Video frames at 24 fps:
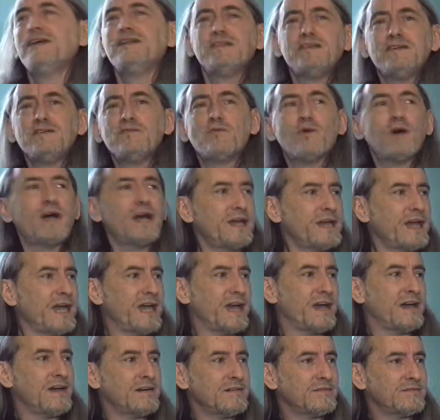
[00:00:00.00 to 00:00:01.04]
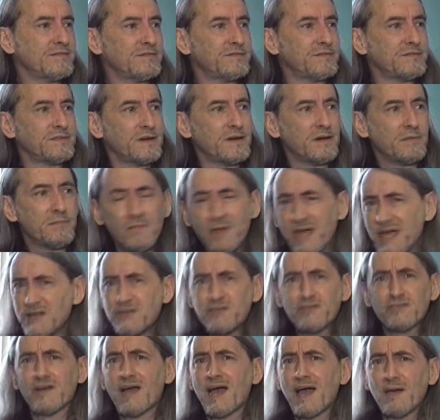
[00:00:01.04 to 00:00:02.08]
Do you want to have
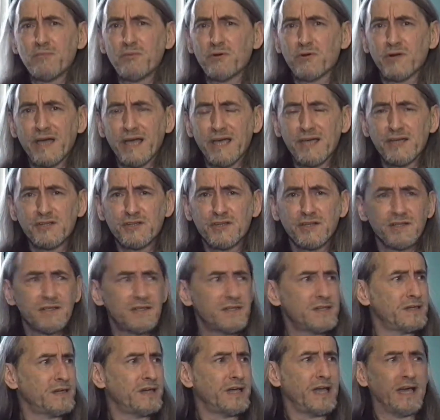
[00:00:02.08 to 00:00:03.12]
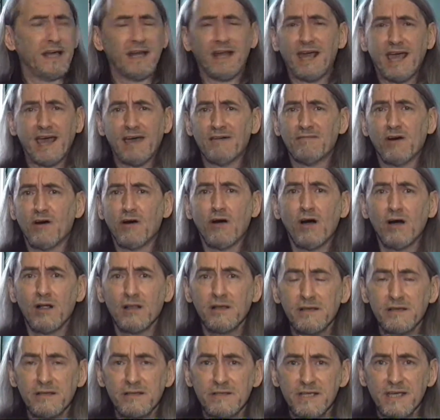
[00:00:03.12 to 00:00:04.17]
major operation and have
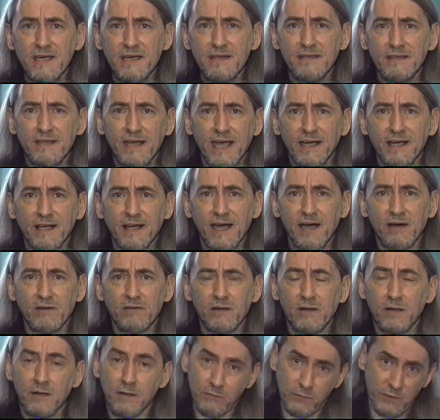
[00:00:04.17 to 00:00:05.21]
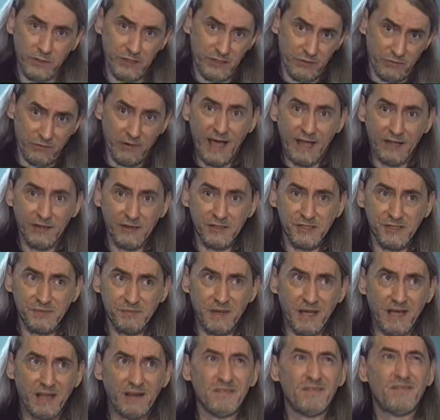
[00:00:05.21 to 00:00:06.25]
all of your teeth taken out, or would you rather
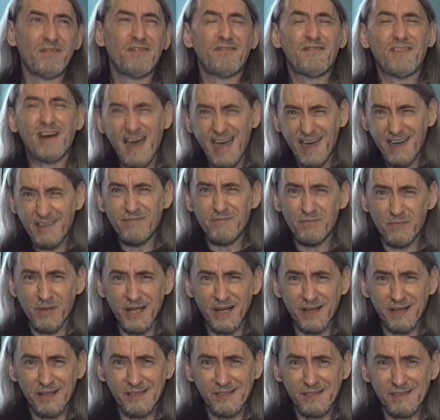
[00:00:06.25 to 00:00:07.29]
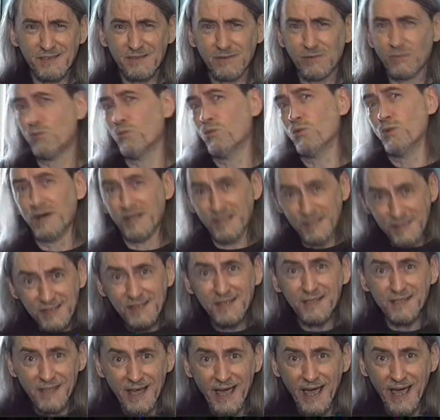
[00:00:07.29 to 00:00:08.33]
spend 5 minutes once
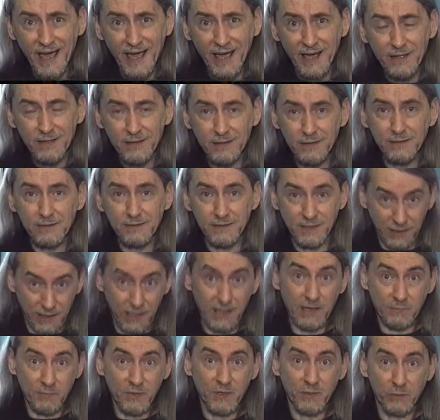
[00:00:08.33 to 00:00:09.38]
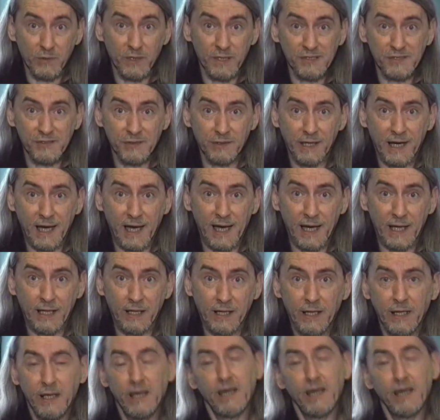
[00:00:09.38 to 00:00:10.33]
a day to keep the ones you got?